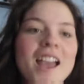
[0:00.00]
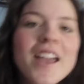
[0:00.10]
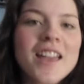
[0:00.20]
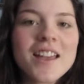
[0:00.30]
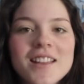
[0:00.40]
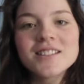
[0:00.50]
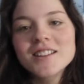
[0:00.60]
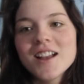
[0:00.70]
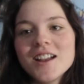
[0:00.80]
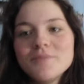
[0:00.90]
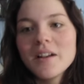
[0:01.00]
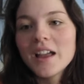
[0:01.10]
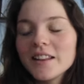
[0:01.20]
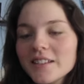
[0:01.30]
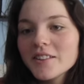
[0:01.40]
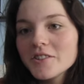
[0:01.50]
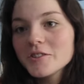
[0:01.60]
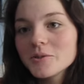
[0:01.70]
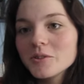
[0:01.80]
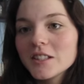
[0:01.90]
And um, I didn't go to
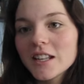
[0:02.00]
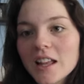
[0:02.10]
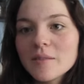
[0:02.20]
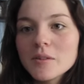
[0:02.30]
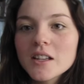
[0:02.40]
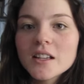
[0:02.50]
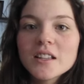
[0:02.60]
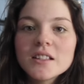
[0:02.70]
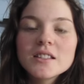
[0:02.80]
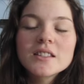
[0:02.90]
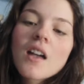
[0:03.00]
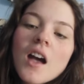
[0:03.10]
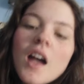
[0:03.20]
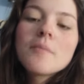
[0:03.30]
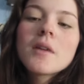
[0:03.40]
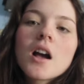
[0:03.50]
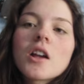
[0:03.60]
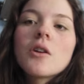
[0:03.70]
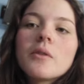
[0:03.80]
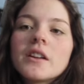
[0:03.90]
school today because I'm not
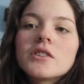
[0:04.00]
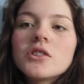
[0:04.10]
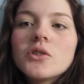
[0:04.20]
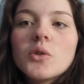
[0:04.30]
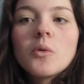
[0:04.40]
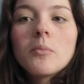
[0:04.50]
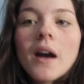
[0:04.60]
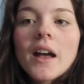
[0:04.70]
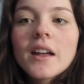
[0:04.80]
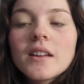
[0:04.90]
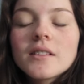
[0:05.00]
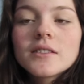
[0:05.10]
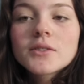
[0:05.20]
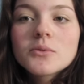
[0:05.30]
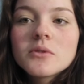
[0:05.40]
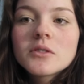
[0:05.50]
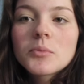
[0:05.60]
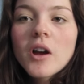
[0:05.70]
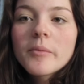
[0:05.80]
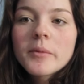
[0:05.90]
going to my school's
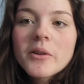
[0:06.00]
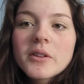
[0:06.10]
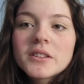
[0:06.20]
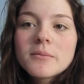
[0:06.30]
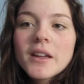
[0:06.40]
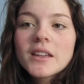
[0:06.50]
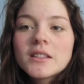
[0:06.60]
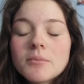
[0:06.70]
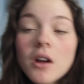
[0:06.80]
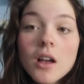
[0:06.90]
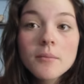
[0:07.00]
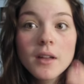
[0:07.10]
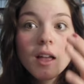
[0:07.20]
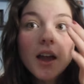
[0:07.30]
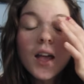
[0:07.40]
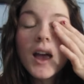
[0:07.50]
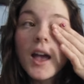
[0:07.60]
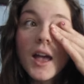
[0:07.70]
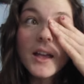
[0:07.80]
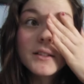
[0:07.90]
prom, I'm going to Mikey's prom.
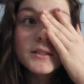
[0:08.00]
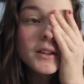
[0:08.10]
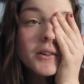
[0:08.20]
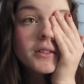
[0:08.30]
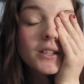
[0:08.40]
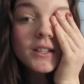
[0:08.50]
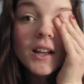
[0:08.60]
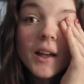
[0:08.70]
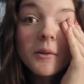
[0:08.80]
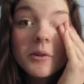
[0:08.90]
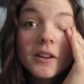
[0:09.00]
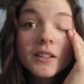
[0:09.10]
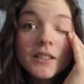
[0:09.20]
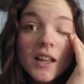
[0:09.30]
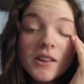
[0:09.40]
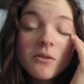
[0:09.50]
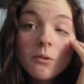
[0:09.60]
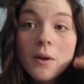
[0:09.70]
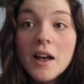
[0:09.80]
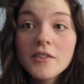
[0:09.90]
And so today I'm going to take you
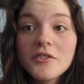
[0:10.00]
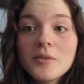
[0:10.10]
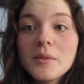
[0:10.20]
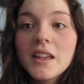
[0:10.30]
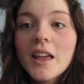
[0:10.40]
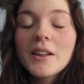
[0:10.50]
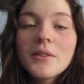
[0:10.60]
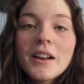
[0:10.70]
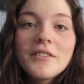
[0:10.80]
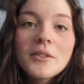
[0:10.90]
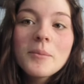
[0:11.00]
around for me getting ready for